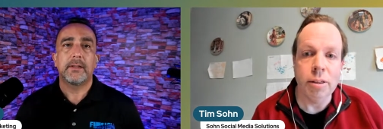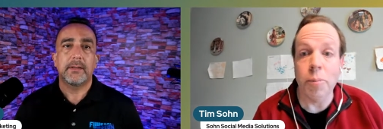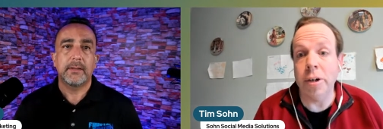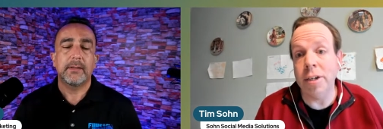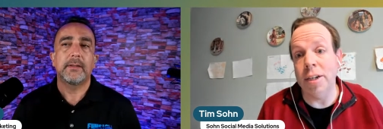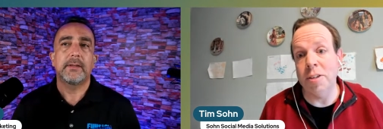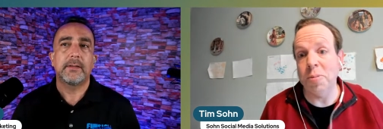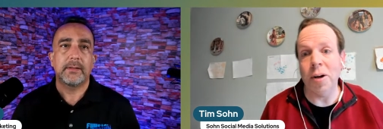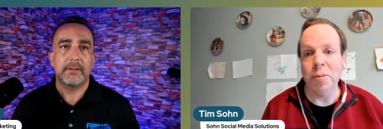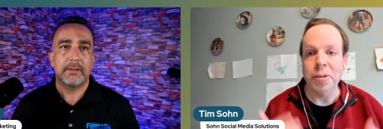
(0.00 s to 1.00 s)
Speaker 1: the marketing
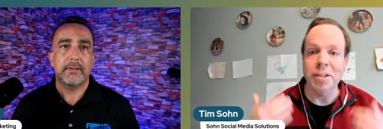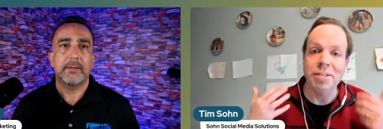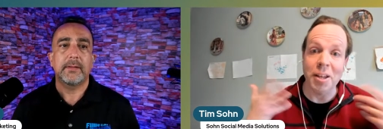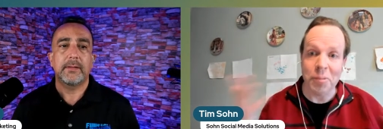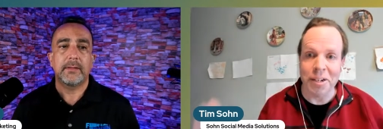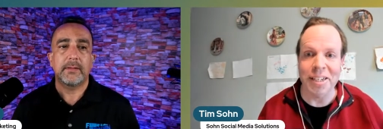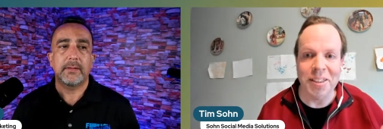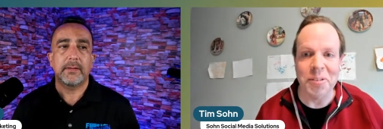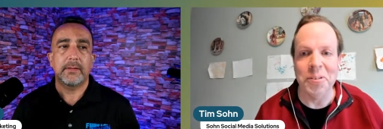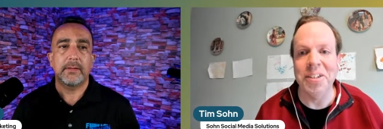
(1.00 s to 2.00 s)
as well because they want to
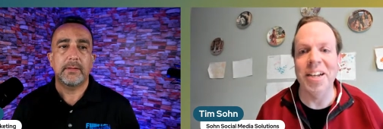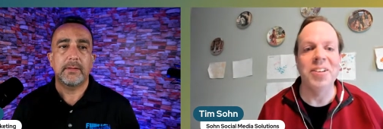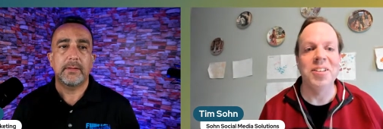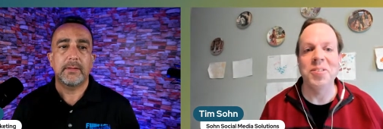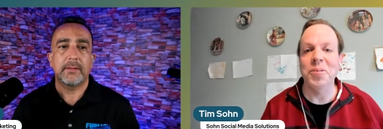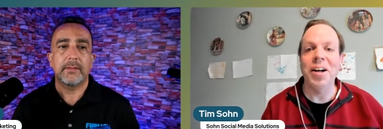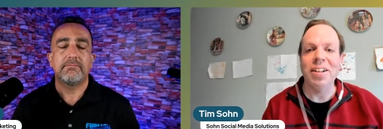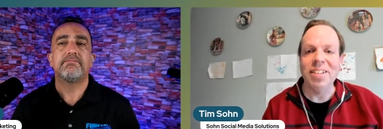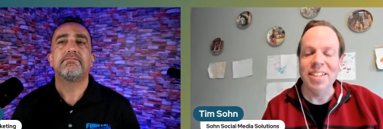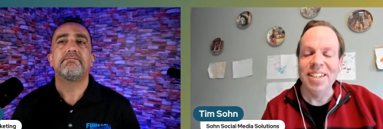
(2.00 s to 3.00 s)
get the word out as
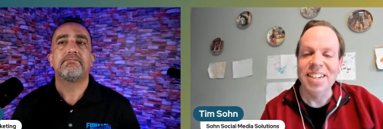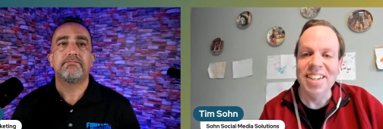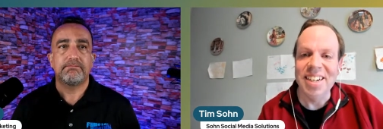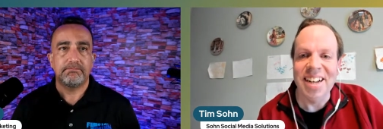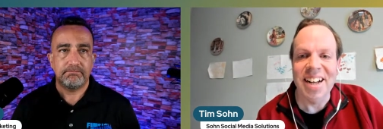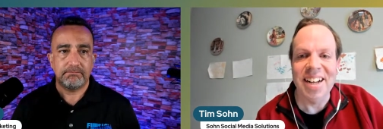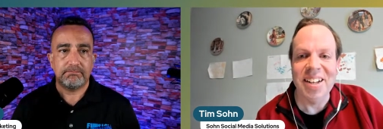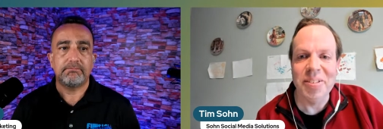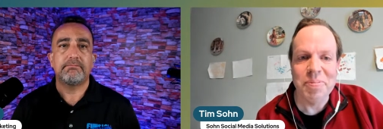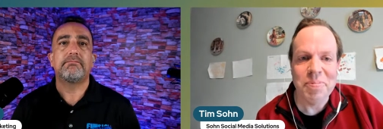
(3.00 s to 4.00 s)
well.
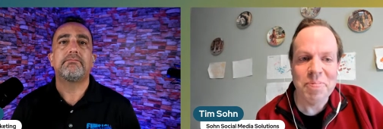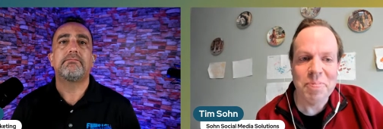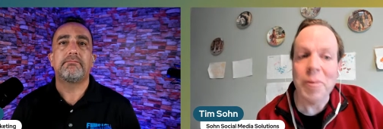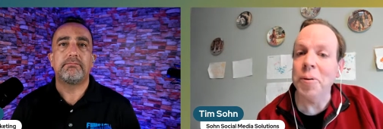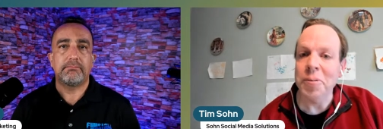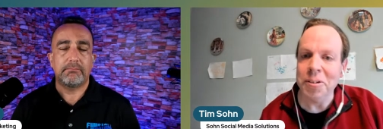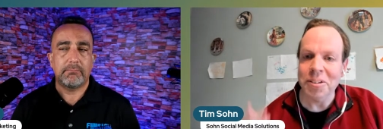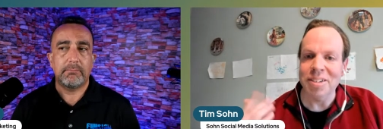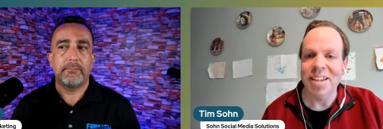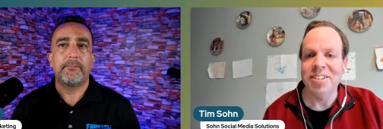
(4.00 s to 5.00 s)
Um, but what were you
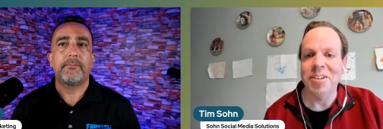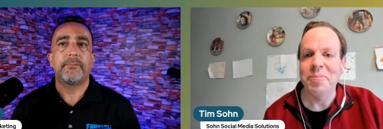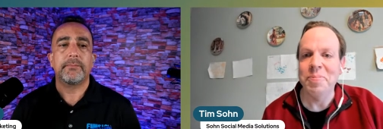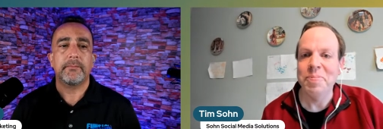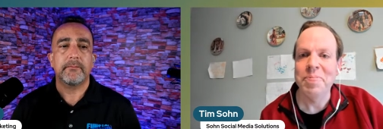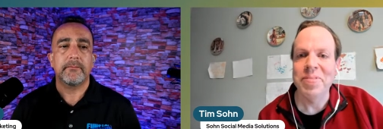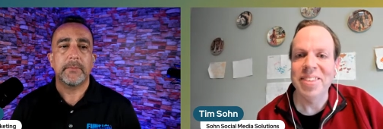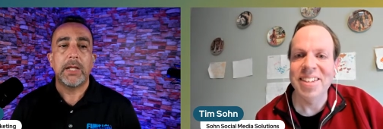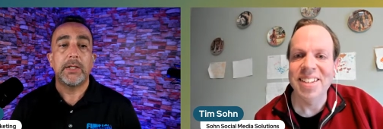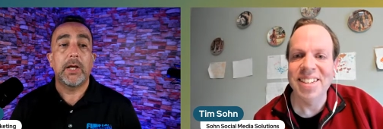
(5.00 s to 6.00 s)
going to say, Jim?
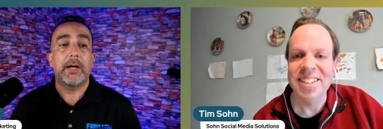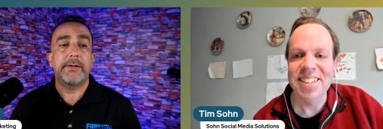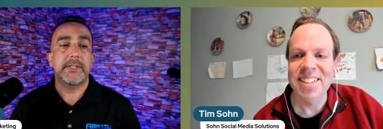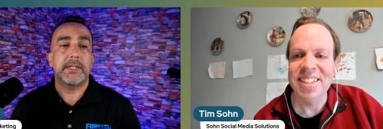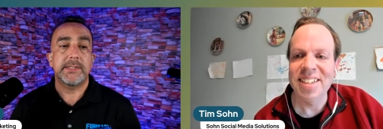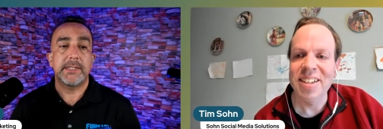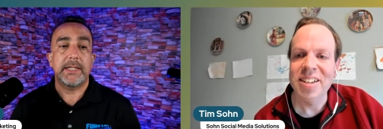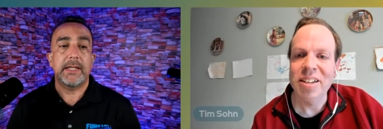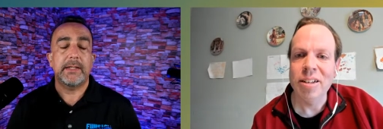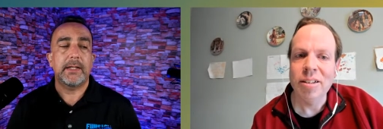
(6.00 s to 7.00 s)
Speaker 2: No, I was going to say
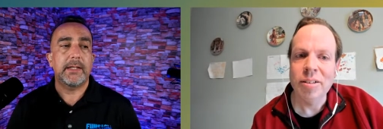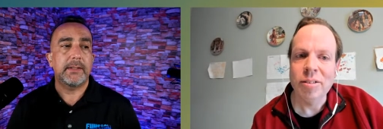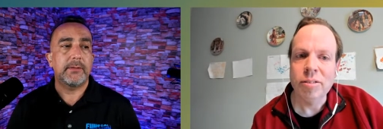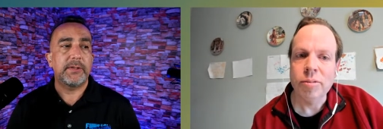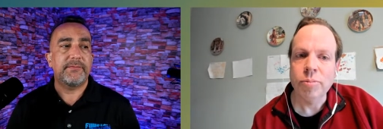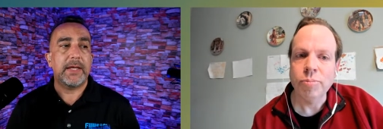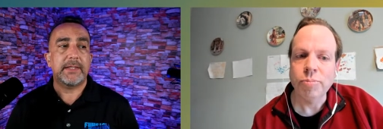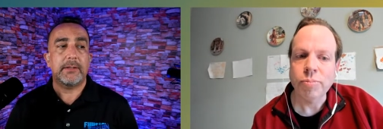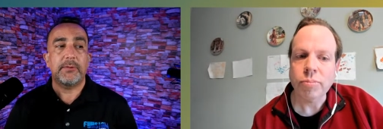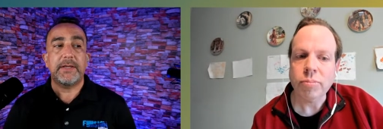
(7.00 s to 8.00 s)
that uh, we've got
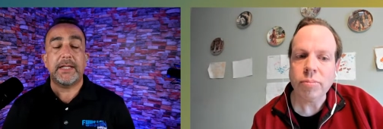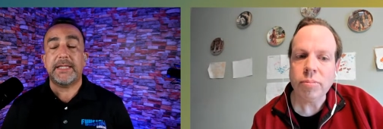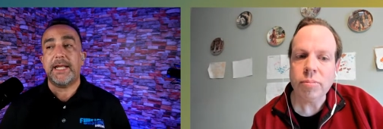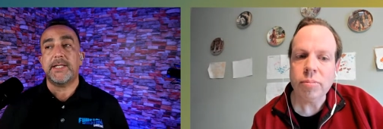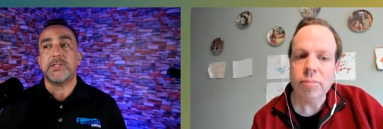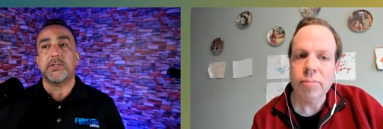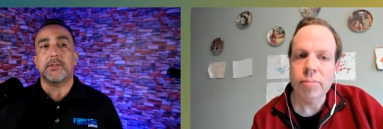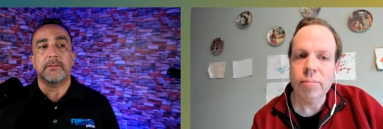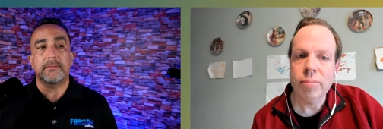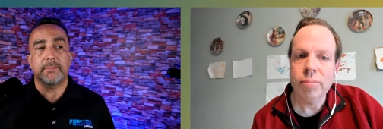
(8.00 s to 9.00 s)
that we've got the answer.
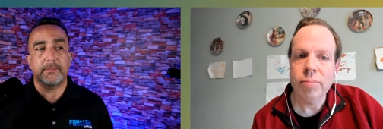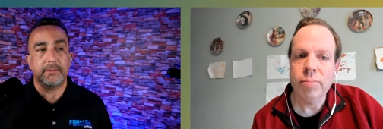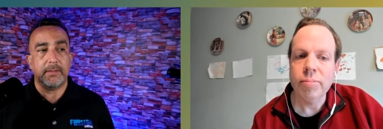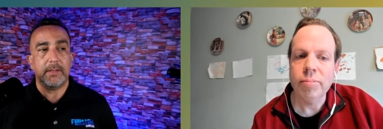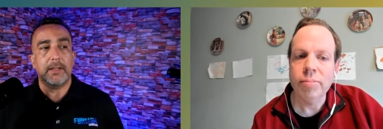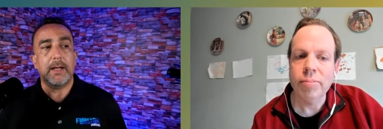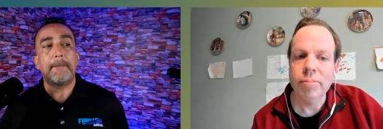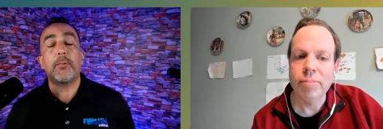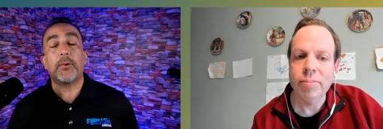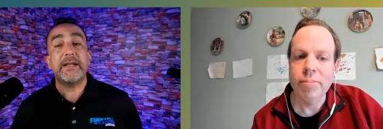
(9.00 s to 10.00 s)
A
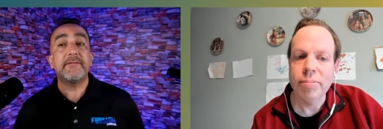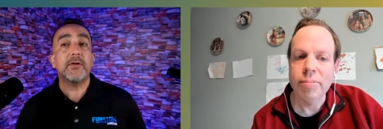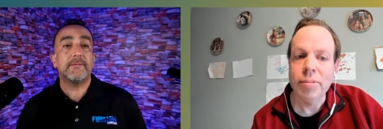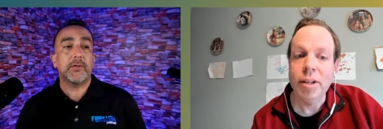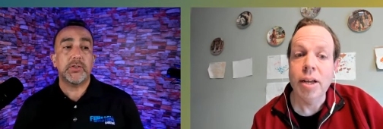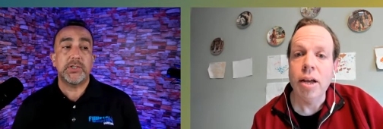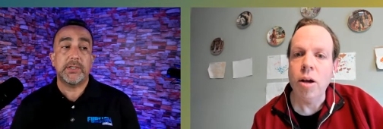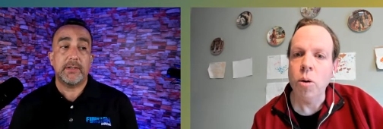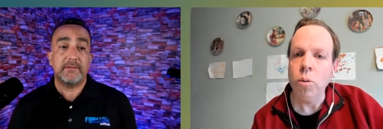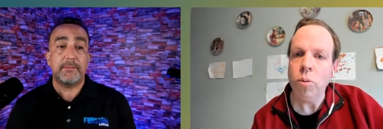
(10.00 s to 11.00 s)
braver version
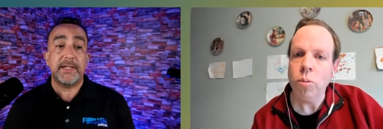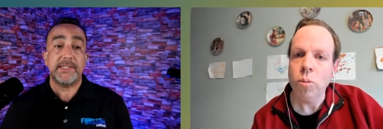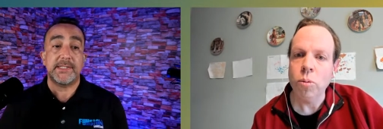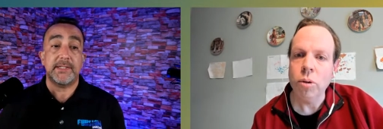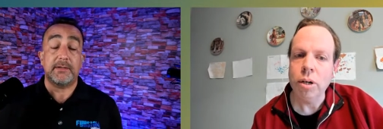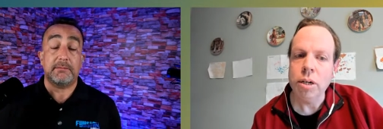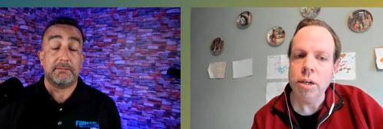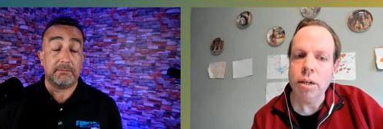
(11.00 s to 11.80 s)
of Ooh. myself.